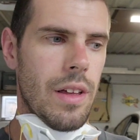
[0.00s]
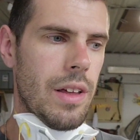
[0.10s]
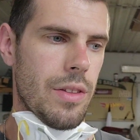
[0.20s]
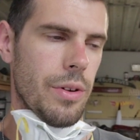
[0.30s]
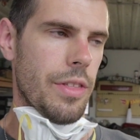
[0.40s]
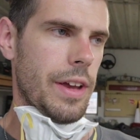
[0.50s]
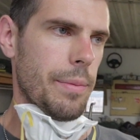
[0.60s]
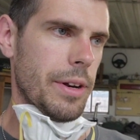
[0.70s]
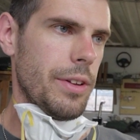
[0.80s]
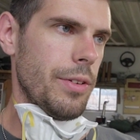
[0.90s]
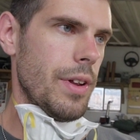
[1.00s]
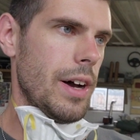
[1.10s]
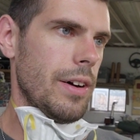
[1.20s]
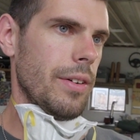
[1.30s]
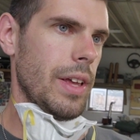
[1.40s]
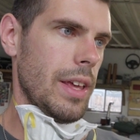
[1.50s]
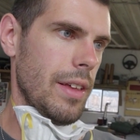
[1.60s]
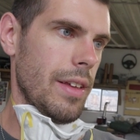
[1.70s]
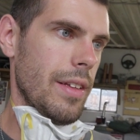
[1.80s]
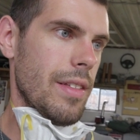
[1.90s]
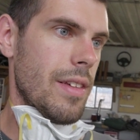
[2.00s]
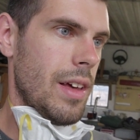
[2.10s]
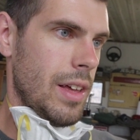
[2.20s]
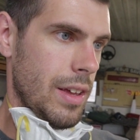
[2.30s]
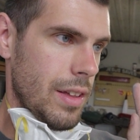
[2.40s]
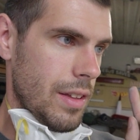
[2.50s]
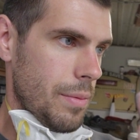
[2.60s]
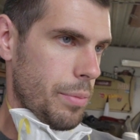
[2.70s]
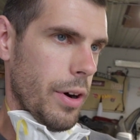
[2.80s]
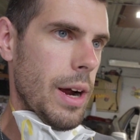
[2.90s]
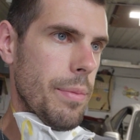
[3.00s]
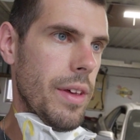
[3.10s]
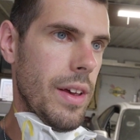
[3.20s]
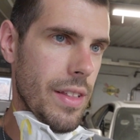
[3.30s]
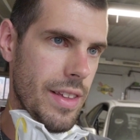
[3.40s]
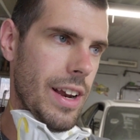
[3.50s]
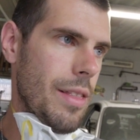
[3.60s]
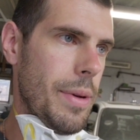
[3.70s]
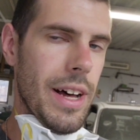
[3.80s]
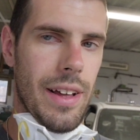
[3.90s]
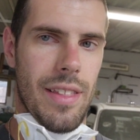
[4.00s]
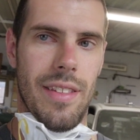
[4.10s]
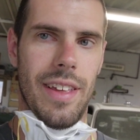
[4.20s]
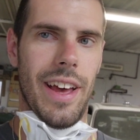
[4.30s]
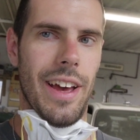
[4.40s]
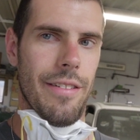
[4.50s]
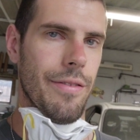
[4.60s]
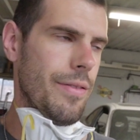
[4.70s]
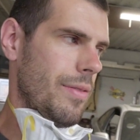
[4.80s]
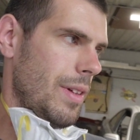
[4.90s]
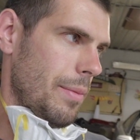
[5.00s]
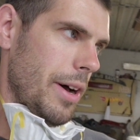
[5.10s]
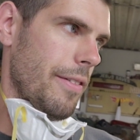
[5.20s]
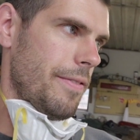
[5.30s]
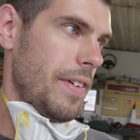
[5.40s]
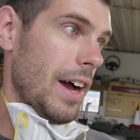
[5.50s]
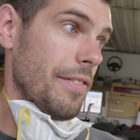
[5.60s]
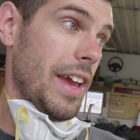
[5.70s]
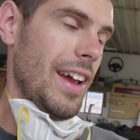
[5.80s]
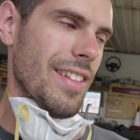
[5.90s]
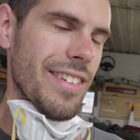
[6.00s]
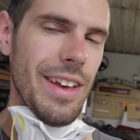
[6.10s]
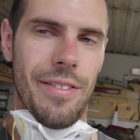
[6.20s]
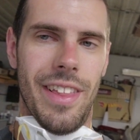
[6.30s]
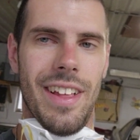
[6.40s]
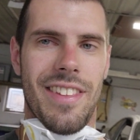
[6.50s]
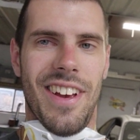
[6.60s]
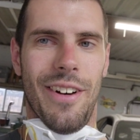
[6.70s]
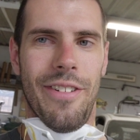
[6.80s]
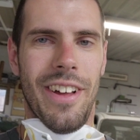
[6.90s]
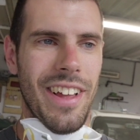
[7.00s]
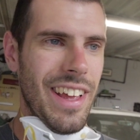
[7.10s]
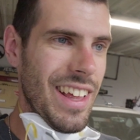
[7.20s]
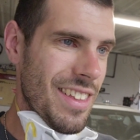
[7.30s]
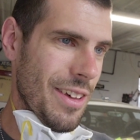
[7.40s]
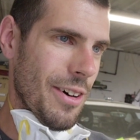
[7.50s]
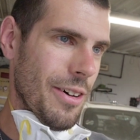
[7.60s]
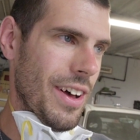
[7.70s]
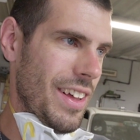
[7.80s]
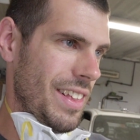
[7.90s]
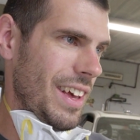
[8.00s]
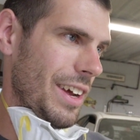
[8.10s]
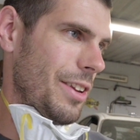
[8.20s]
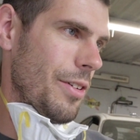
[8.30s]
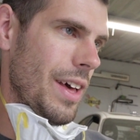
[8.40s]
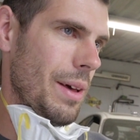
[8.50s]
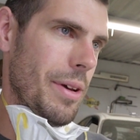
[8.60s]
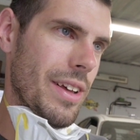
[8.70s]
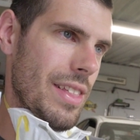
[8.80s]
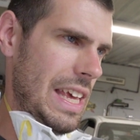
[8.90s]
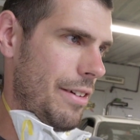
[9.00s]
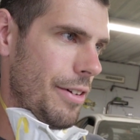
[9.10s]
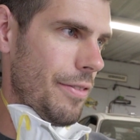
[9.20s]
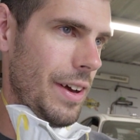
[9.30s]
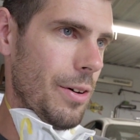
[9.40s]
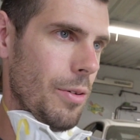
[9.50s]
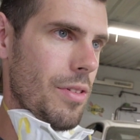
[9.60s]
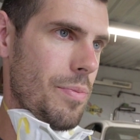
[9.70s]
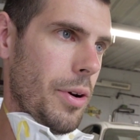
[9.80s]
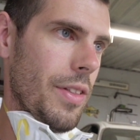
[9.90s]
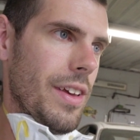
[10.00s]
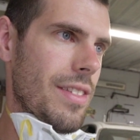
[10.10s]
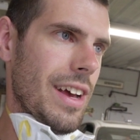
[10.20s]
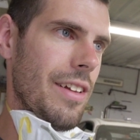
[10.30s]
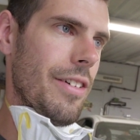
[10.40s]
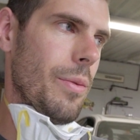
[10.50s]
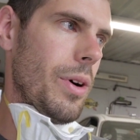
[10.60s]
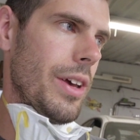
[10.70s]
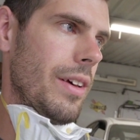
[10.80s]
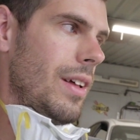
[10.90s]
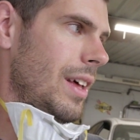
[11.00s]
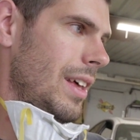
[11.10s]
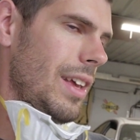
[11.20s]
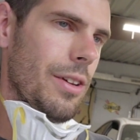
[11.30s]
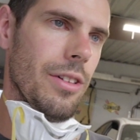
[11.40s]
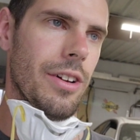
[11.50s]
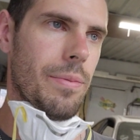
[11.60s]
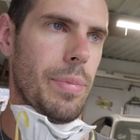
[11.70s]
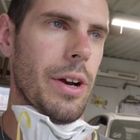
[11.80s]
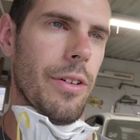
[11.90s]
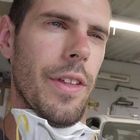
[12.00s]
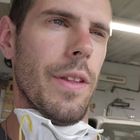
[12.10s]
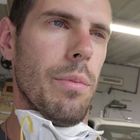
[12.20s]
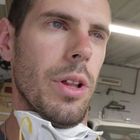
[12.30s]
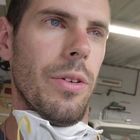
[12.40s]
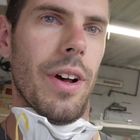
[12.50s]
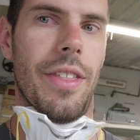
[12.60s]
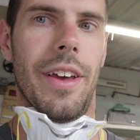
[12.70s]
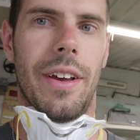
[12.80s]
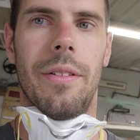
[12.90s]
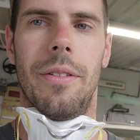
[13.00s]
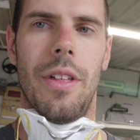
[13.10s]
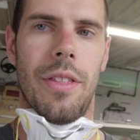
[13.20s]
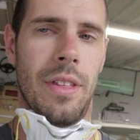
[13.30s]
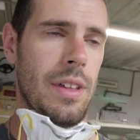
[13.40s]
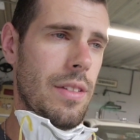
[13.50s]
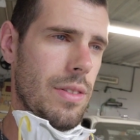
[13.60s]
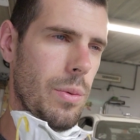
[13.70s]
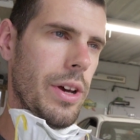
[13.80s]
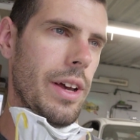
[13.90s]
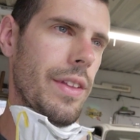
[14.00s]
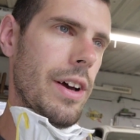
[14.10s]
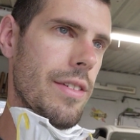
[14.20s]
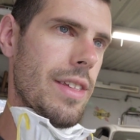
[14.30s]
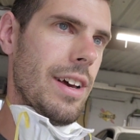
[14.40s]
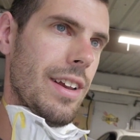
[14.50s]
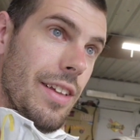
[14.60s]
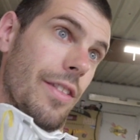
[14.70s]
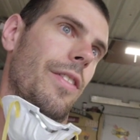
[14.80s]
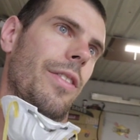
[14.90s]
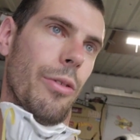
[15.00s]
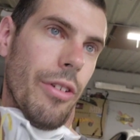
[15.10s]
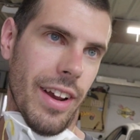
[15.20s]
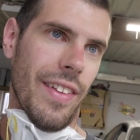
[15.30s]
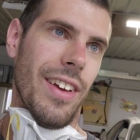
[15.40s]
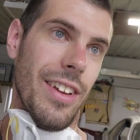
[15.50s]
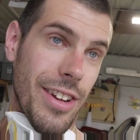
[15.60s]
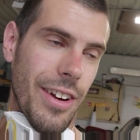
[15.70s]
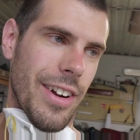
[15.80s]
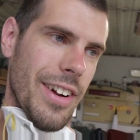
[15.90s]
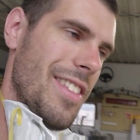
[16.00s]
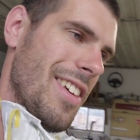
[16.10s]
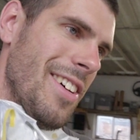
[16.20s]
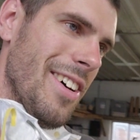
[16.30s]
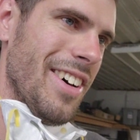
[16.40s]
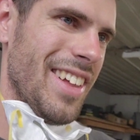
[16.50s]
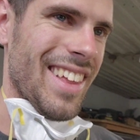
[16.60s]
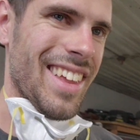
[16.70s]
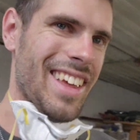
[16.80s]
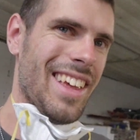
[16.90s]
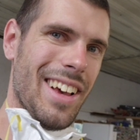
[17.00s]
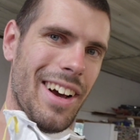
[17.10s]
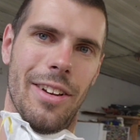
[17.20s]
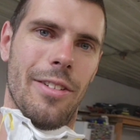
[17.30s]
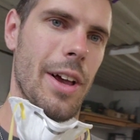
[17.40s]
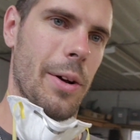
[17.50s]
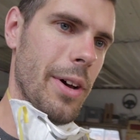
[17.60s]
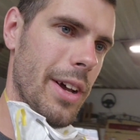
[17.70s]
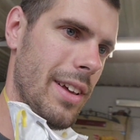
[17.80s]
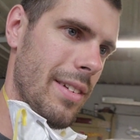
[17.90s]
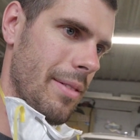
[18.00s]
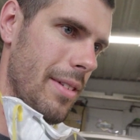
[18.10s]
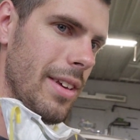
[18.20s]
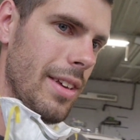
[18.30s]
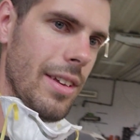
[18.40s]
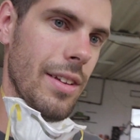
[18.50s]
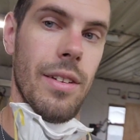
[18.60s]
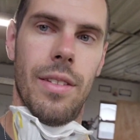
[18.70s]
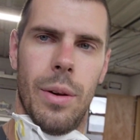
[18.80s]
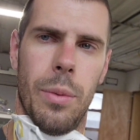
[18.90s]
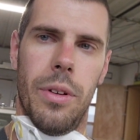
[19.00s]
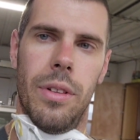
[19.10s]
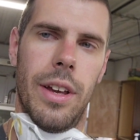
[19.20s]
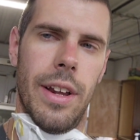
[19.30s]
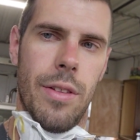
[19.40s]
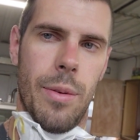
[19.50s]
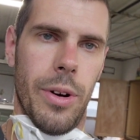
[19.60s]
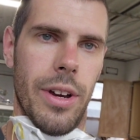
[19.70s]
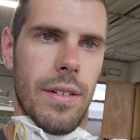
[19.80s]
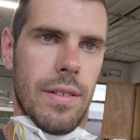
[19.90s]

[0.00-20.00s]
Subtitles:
So what I think I'm gonna do now is prime the inside of the box since I have about 5 cans left of that stuff. So I'm gonna do that because even if I don't spray the inside of it white, it'll look better than the blue, I think, with the white on the outside and then the red on the interior. So I'm gonna do that quick and then we'll lay down some white.